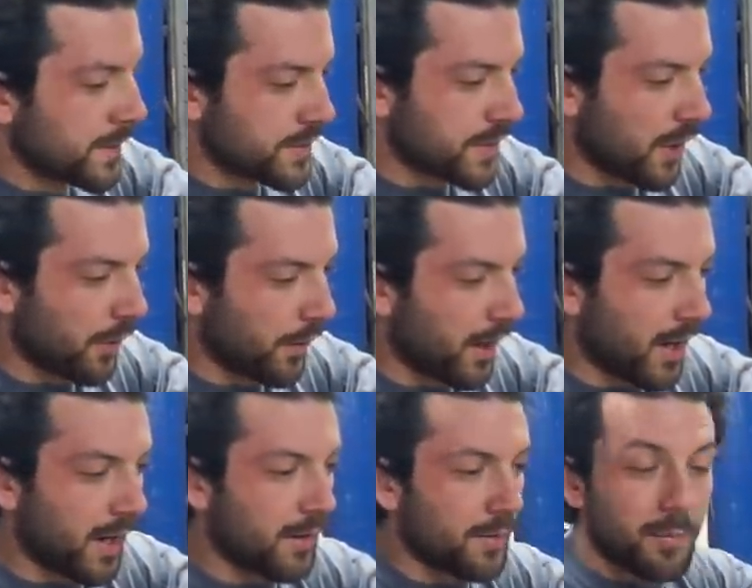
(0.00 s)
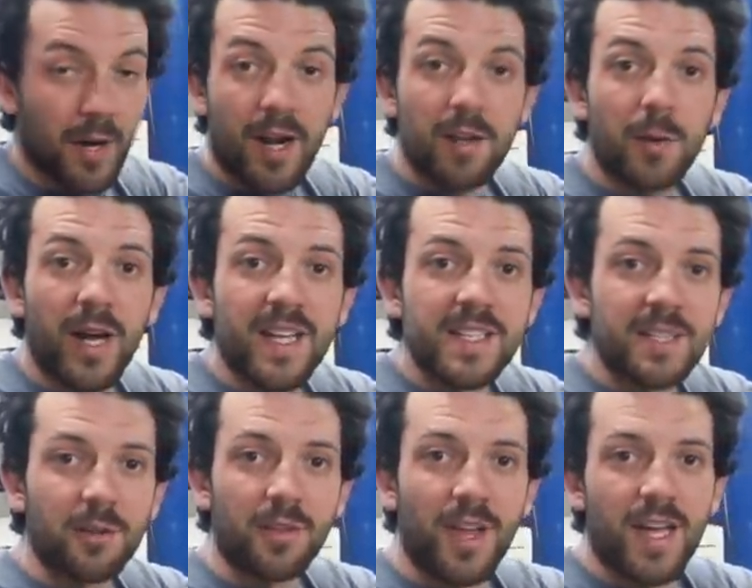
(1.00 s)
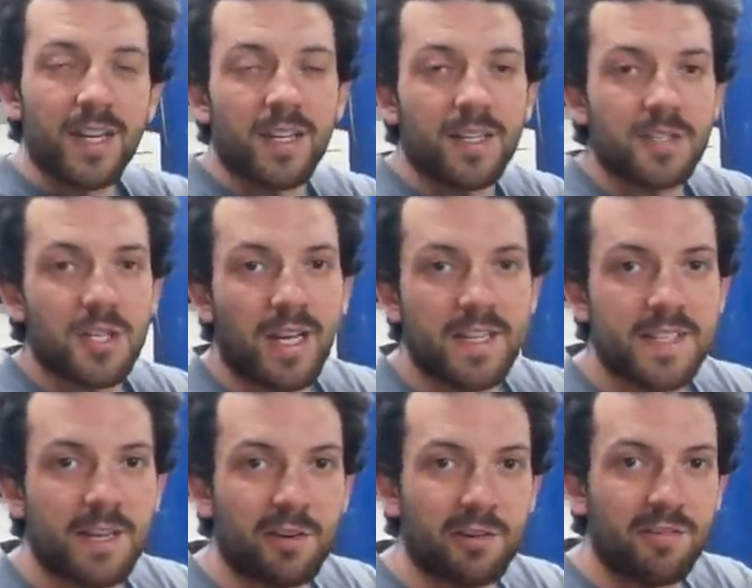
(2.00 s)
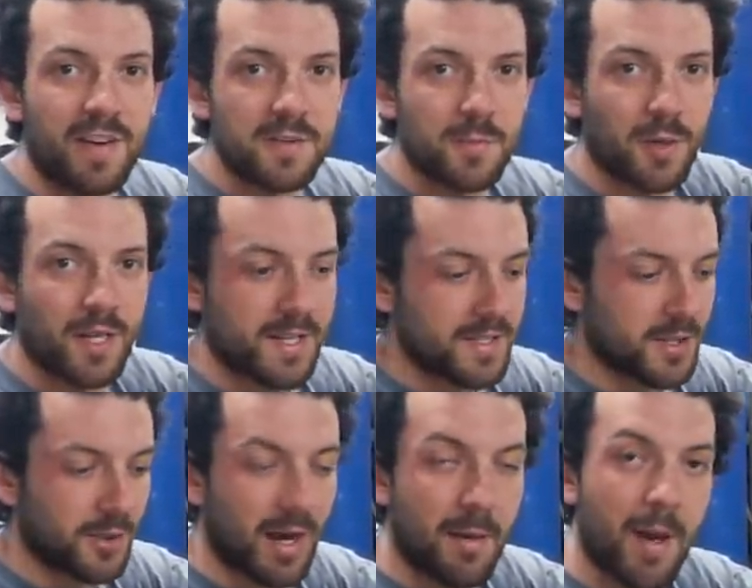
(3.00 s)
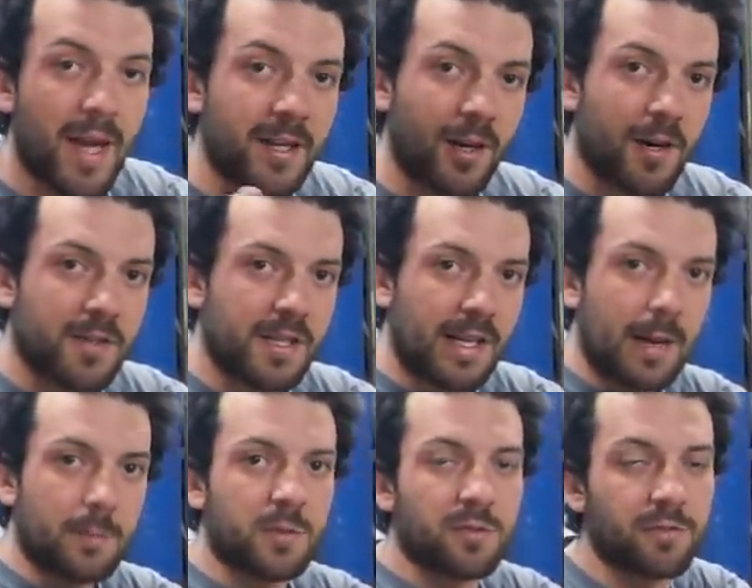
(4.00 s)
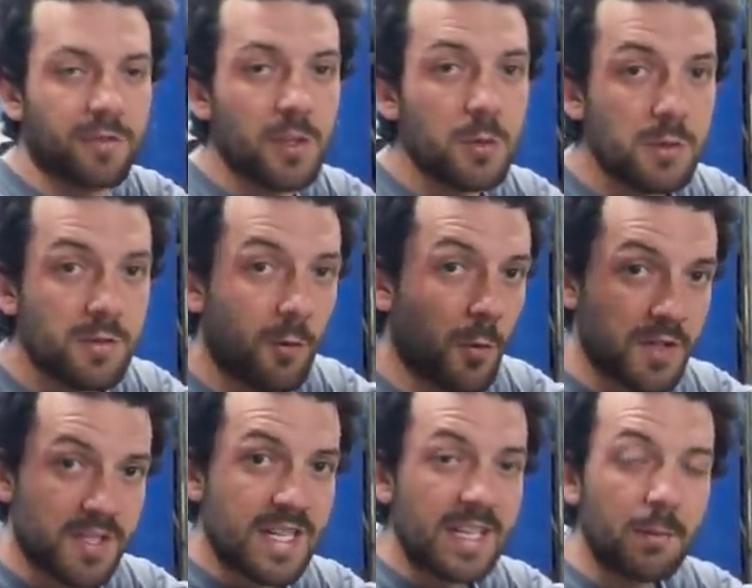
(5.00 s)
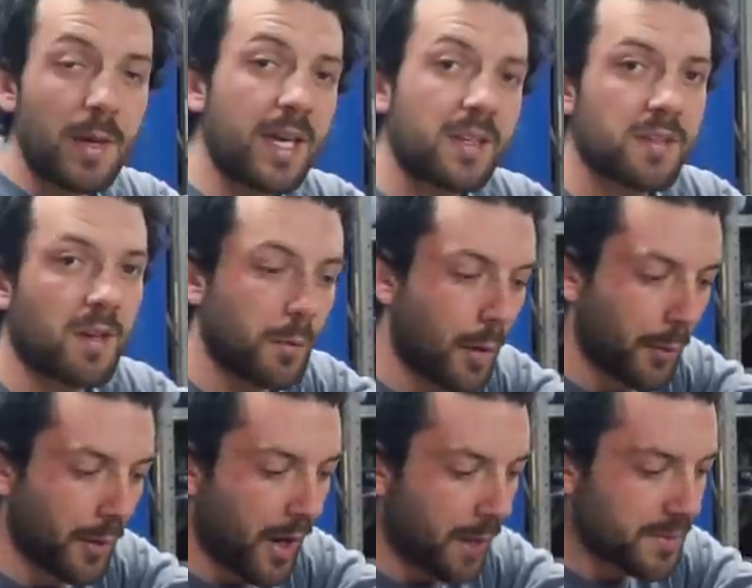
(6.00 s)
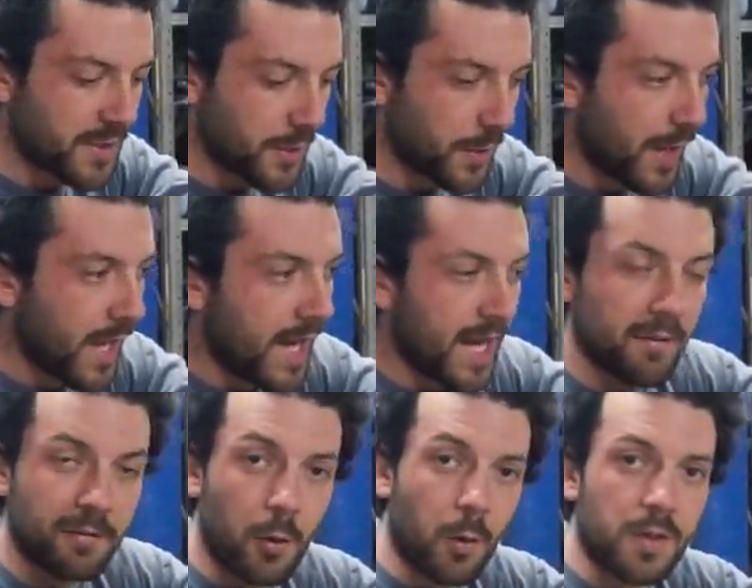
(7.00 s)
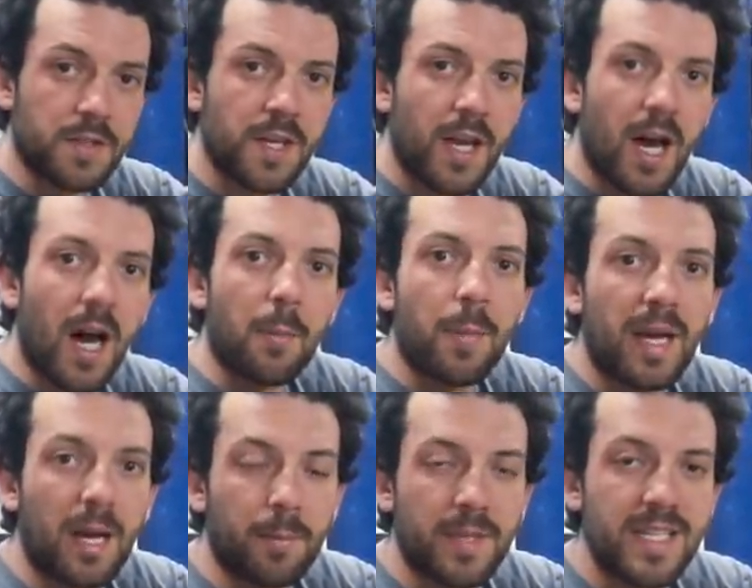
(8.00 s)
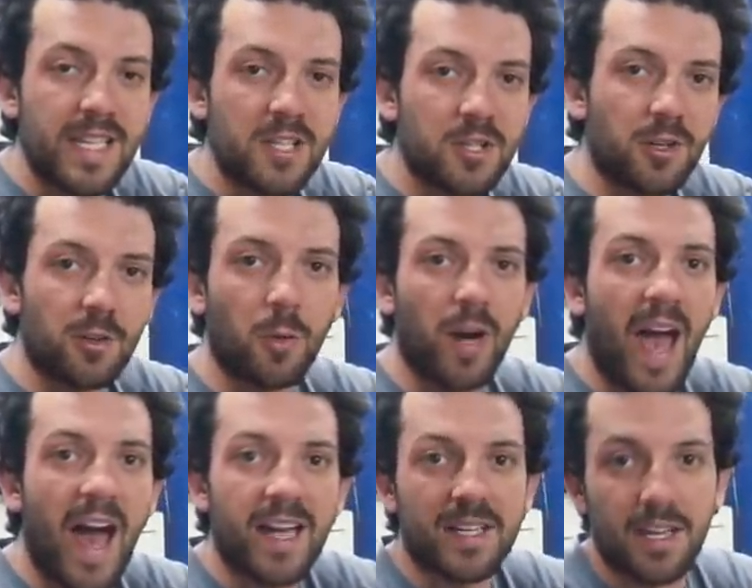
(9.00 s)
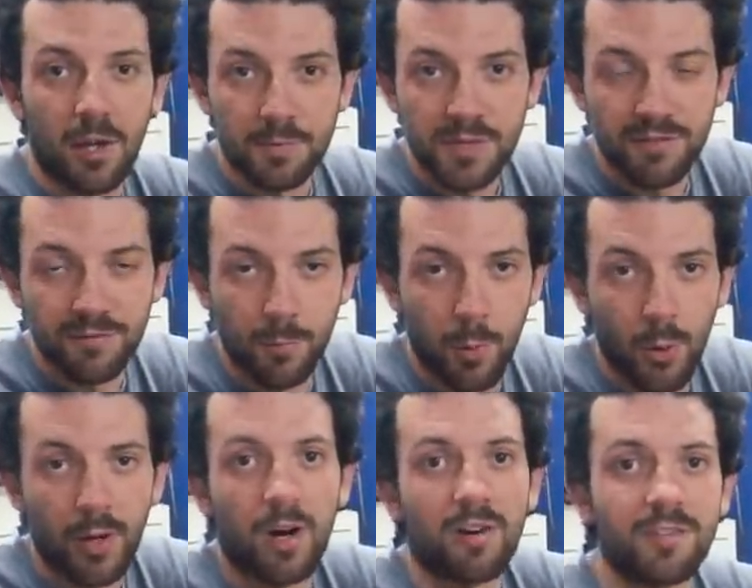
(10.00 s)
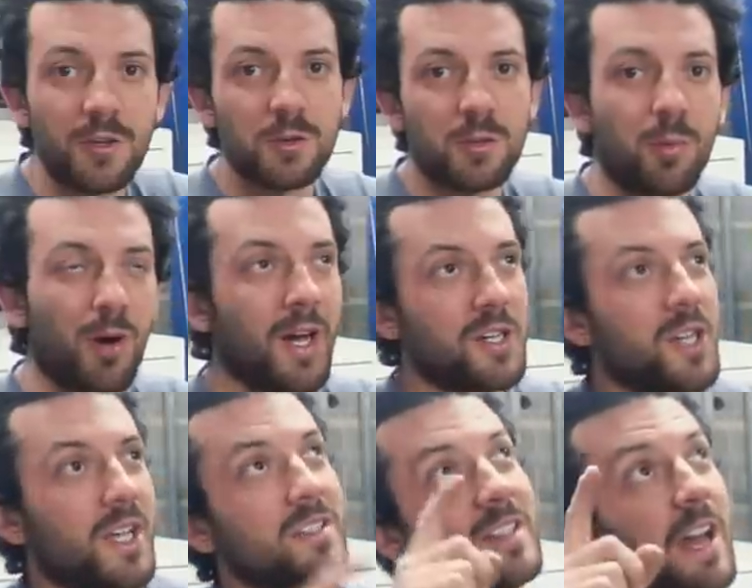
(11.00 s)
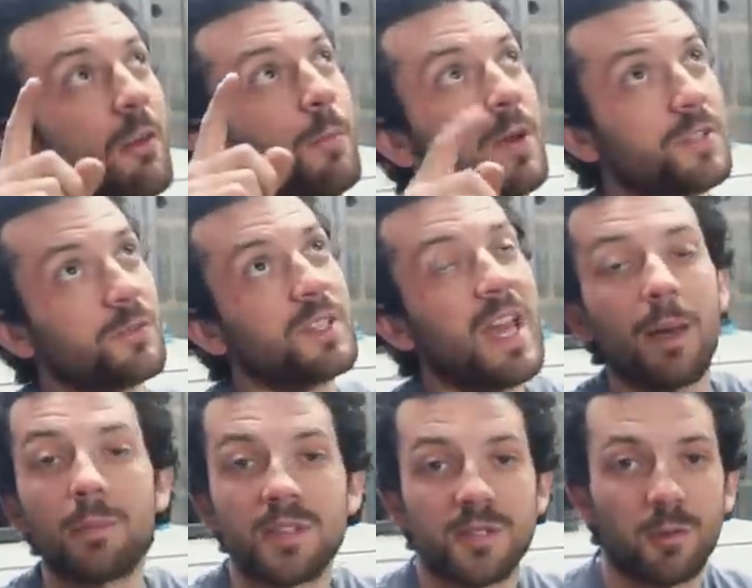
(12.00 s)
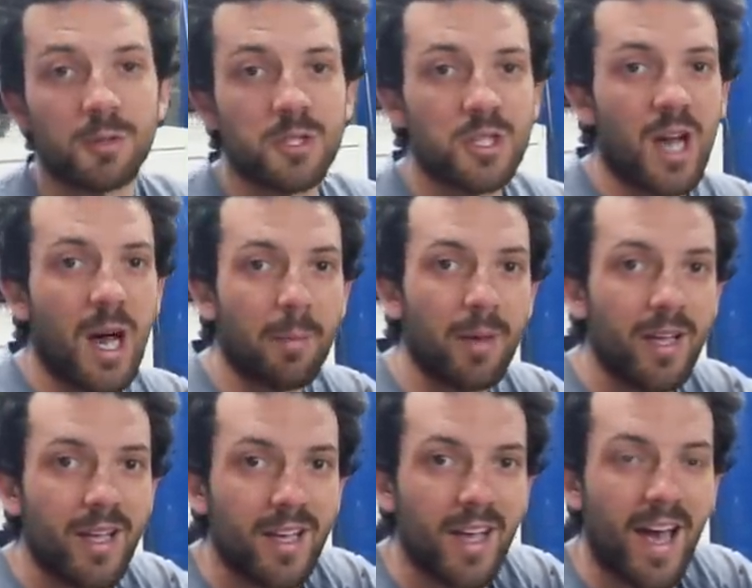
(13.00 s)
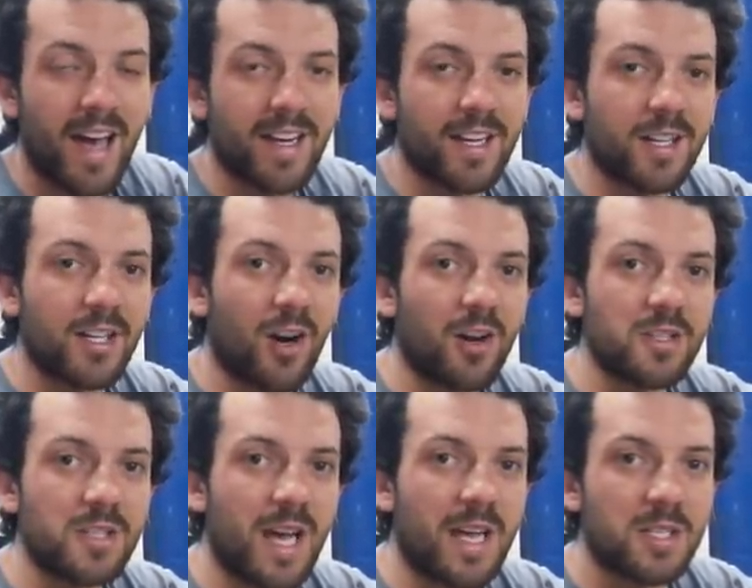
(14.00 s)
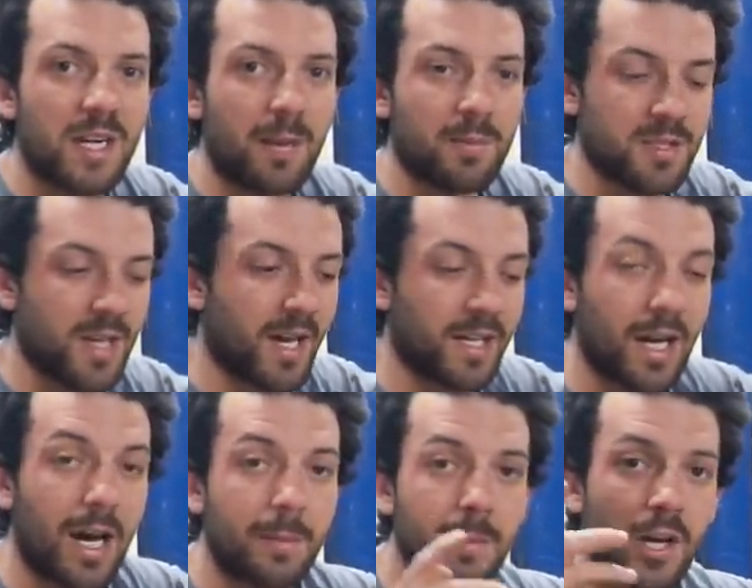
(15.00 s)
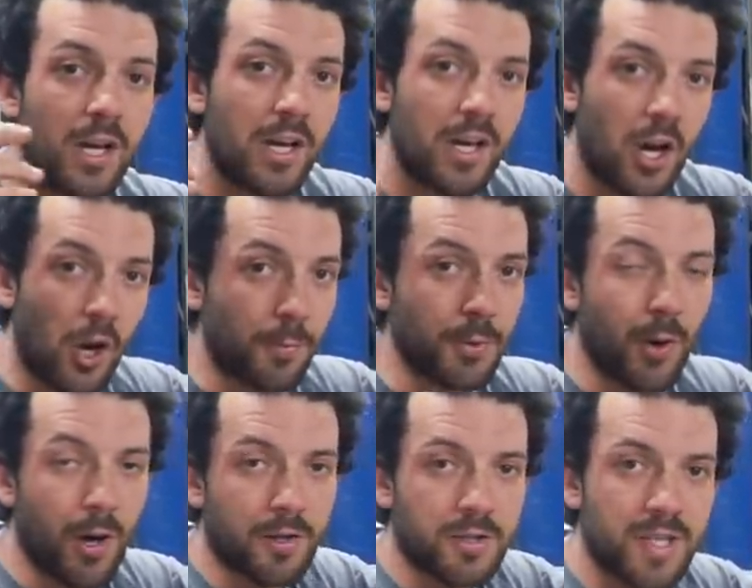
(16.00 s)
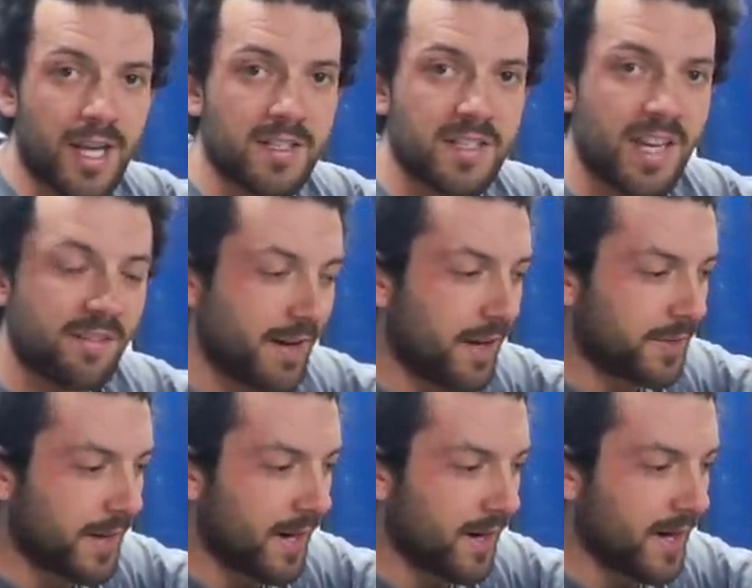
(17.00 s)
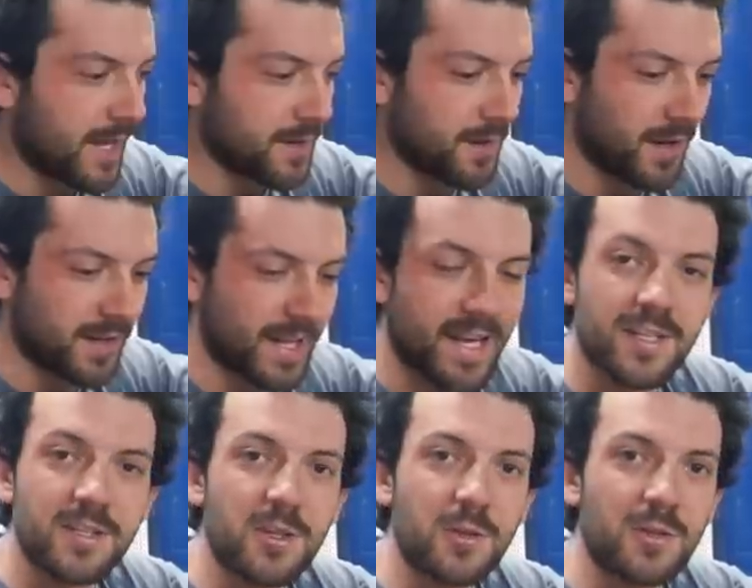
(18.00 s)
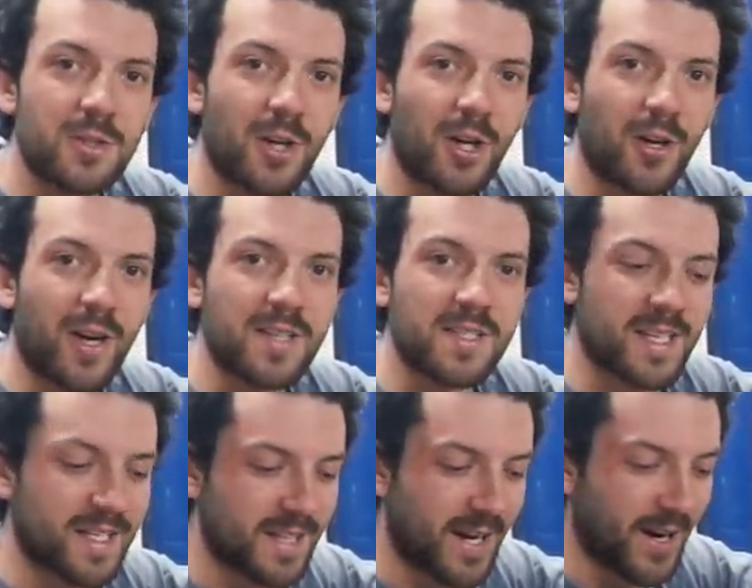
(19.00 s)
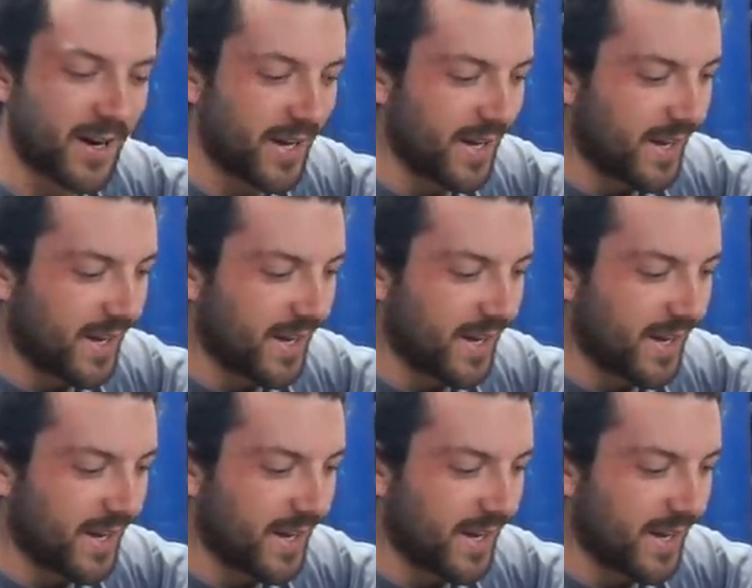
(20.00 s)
So, uh, but anyway, until then, check us out on Facebook and Instagram at Cars and Cameras Reviews for sneak peeks on what we're up to. And of course, uh, pick up a t shirt or hat to help support our future projects and help us rehab this old shop at uh, cars cameras.com hope you all are staying safe out there and you're not getting too stir crazy in there.